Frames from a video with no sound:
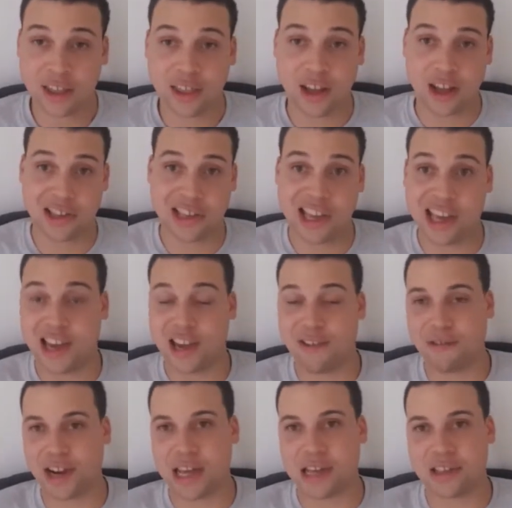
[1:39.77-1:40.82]
Last year he
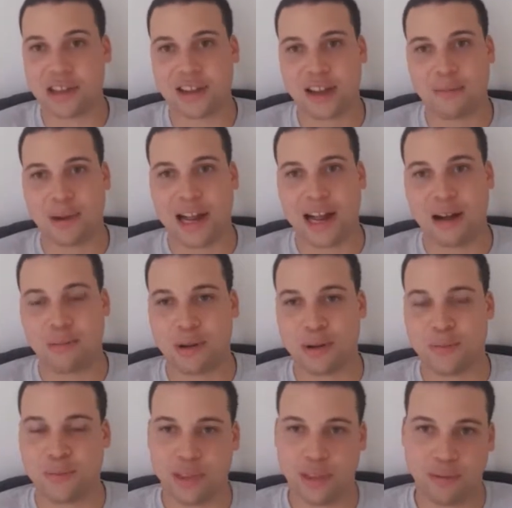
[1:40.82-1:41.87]
released a double
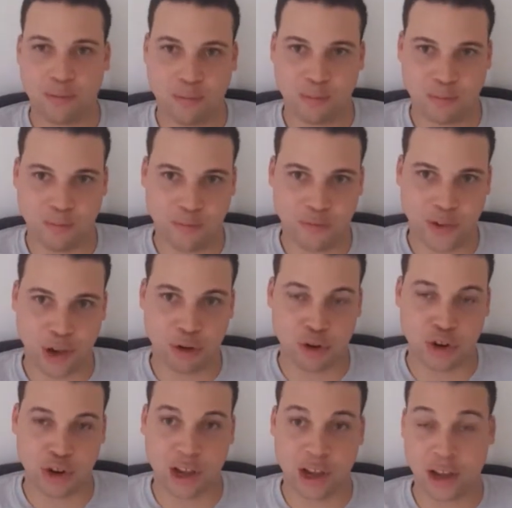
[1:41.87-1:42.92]
album,
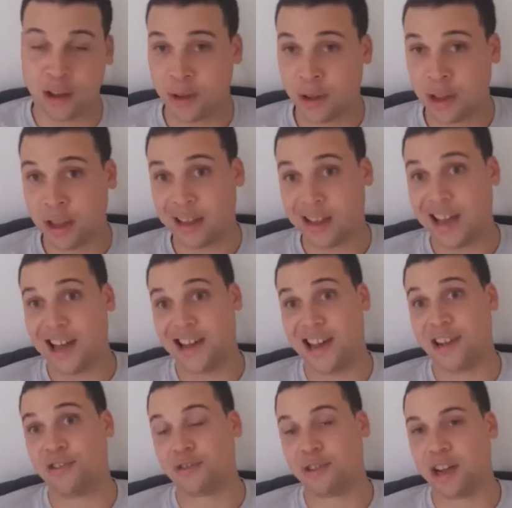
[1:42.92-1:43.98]
Future and
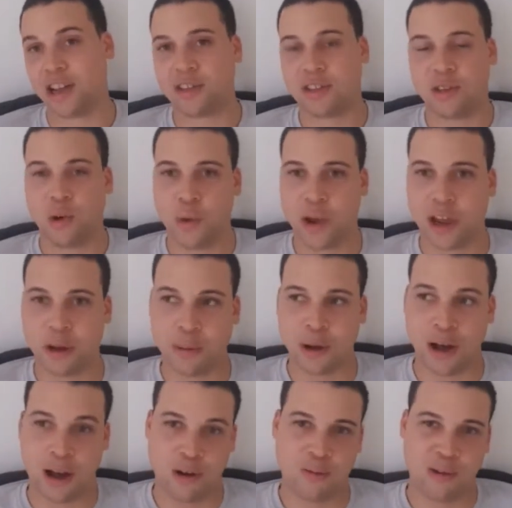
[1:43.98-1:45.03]
Hendrix, a week
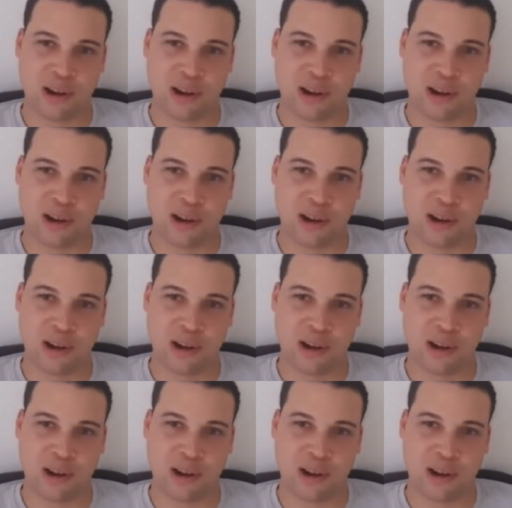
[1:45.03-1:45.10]
apart.